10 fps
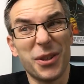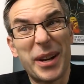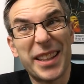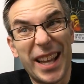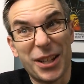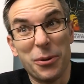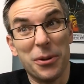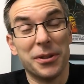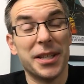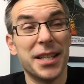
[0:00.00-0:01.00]
And so I hit that
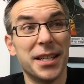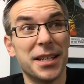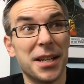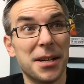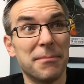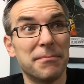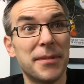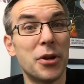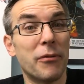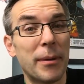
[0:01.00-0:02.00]
goal in
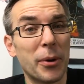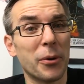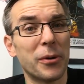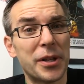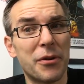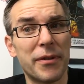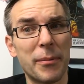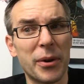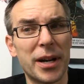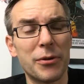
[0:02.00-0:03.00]
November, early
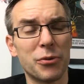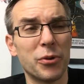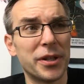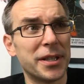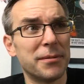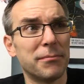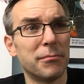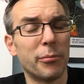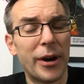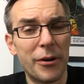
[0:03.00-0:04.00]
November, and I was really
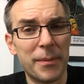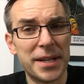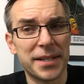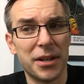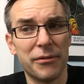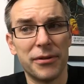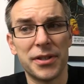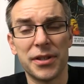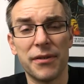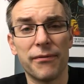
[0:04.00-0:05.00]
proud of myself.
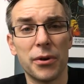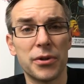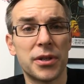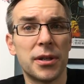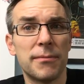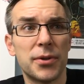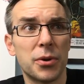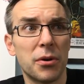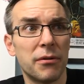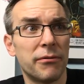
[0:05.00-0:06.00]
This is the first
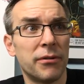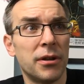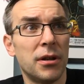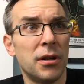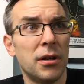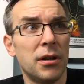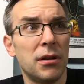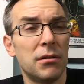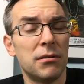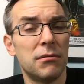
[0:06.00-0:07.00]
sort of
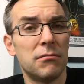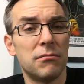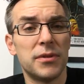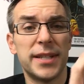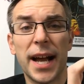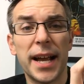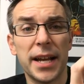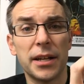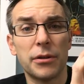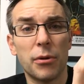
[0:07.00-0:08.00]

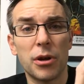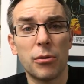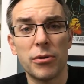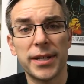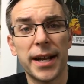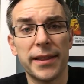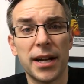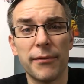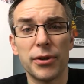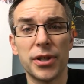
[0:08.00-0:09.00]
diet, quote unquote diet,
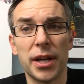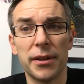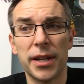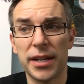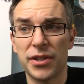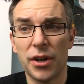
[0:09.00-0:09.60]
that I've ever done that I